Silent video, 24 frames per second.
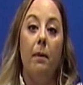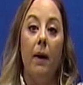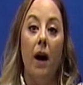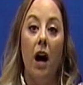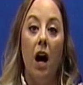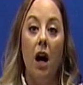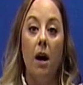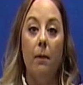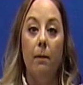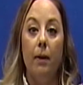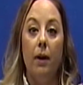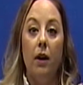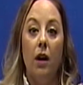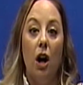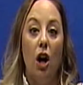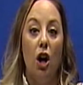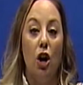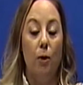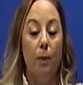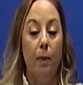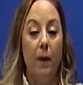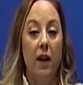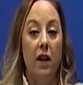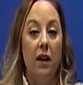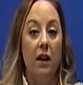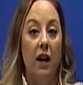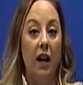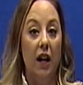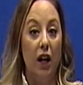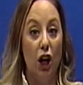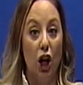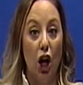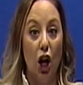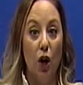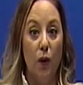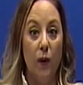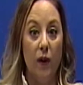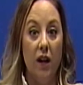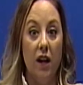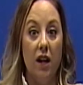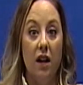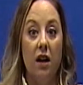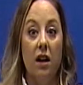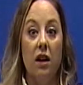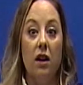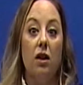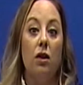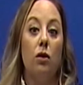up, open, and
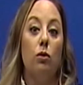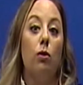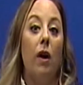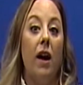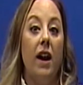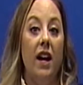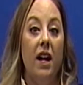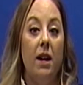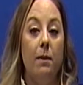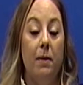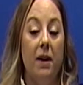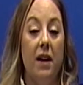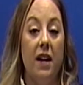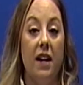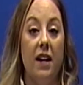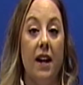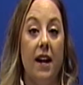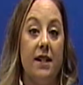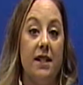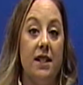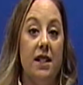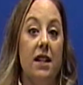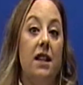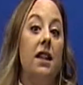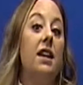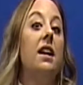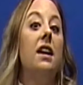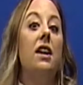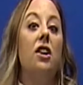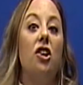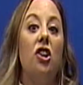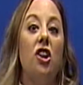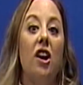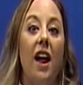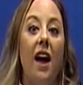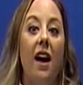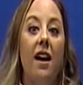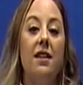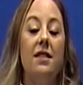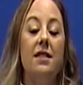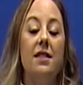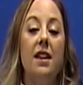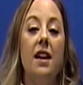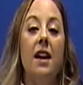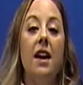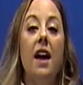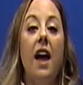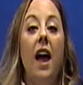going, ready to be connected to the internet,
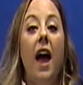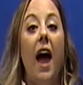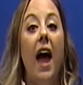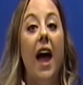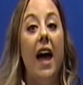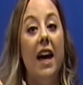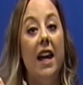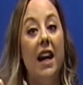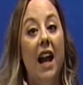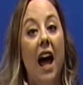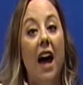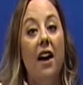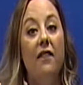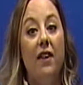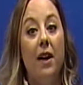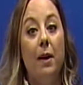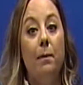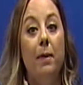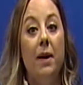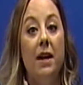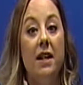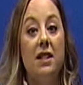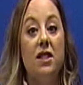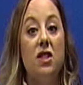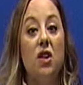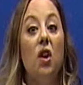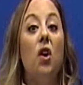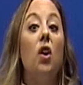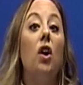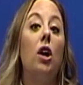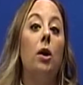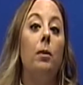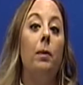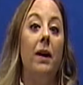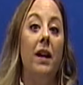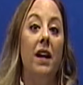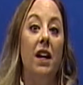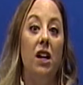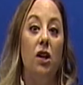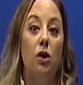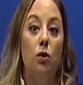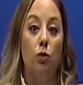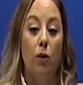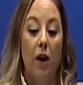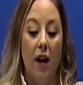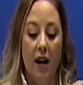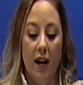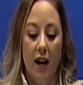and have a pencil or pen
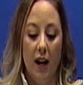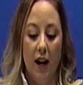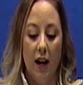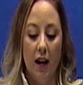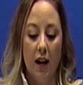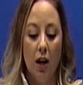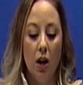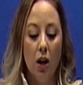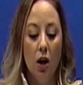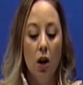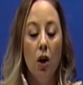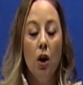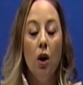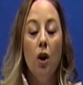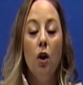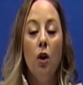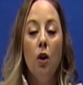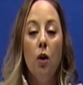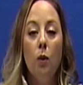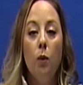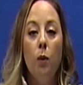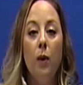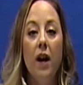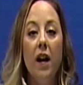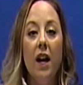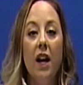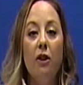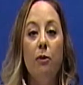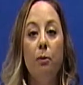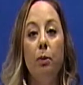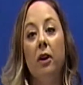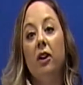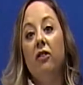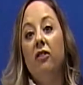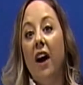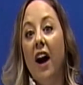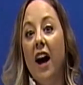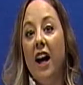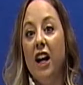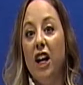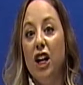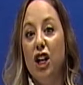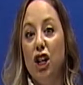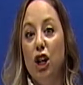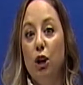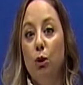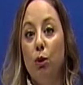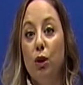ready. We have provided
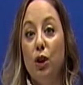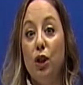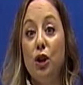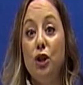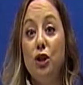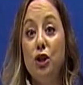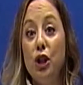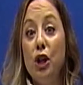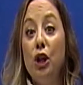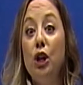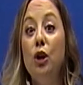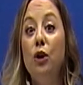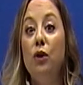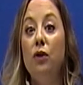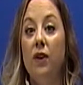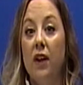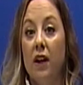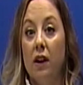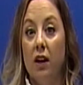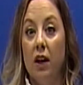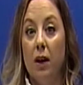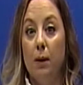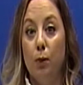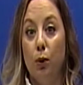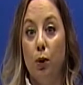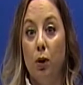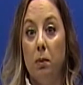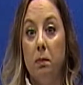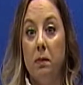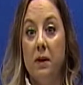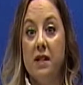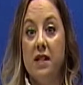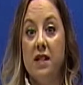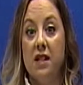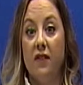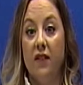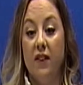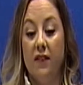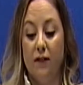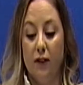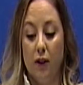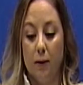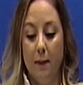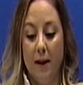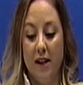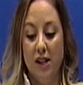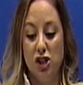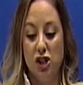you with two very important pieces of
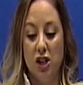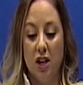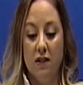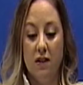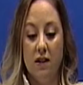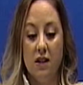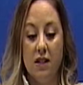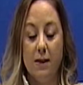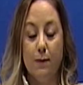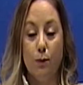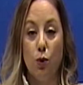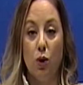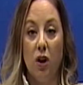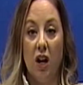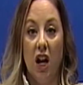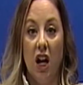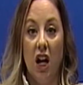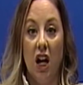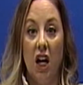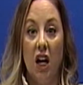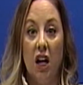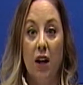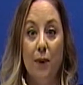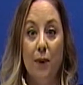information this morning.